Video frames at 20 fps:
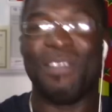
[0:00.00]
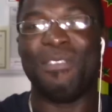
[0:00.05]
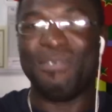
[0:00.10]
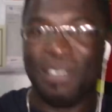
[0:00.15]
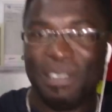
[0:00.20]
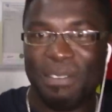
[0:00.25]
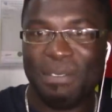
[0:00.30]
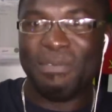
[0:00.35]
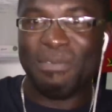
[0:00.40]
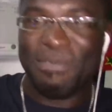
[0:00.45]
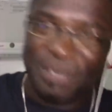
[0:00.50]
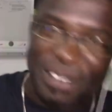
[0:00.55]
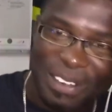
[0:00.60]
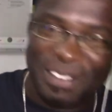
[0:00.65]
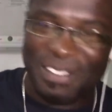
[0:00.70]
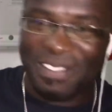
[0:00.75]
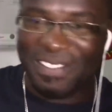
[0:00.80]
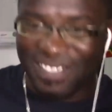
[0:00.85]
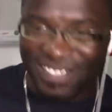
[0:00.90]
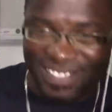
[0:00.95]
Boom,
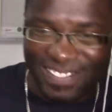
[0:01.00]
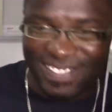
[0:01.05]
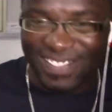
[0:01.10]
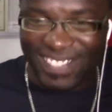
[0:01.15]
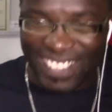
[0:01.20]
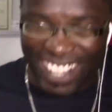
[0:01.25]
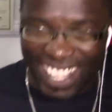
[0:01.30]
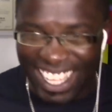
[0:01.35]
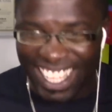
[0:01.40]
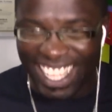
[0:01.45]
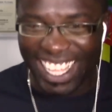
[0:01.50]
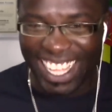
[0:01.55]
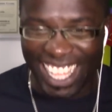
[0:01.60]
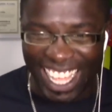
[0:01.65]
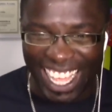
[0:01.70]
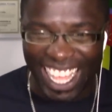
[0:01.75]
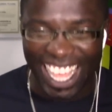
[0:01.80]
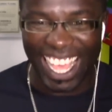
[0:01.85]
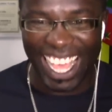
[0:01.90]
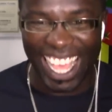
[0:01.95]
boom.
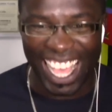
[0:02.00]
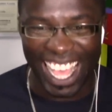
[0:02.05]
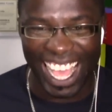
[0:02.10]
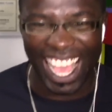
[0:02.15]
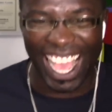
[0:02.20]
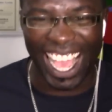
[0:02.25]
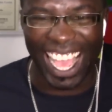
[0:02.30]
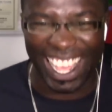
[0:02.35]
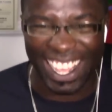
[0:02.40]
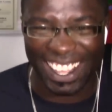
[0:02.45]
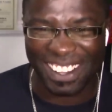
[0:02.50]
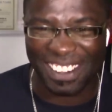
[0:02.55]
I